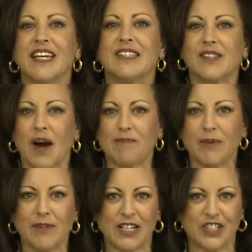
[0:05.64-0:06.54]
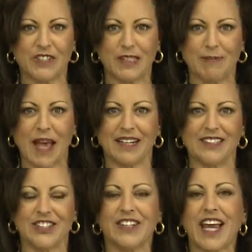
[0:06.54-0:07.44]
is Operations
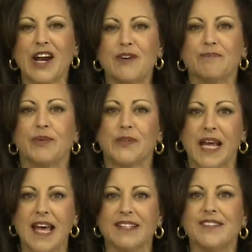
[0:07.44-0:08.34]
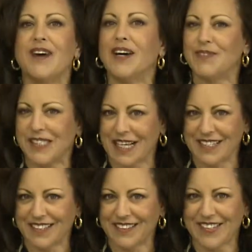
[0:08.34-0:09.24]
Manager Karen Bodano of
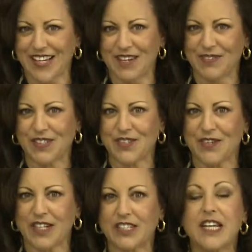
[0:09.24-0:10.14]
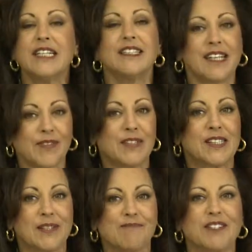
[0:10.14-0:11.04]
Sentinel Self-Storage to give us
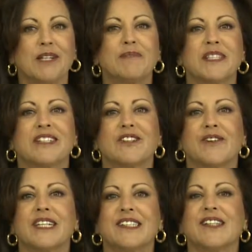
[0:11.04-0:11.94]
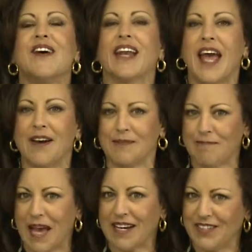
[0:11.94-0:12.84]
some tips and tricks on how to
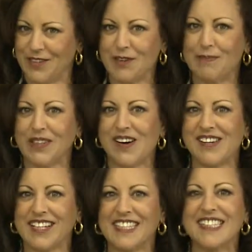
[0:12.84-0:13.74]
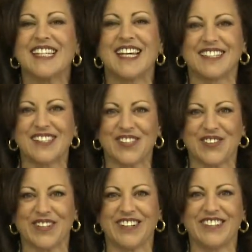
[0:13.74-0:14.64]
pack your belongings in a
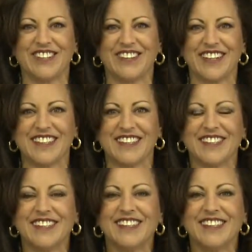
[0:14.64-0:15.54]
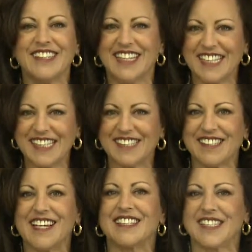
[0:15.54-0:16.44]
storage unit. This
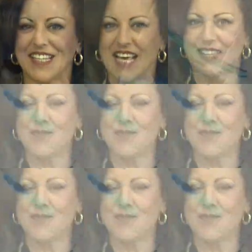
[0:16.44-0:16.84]
is Daily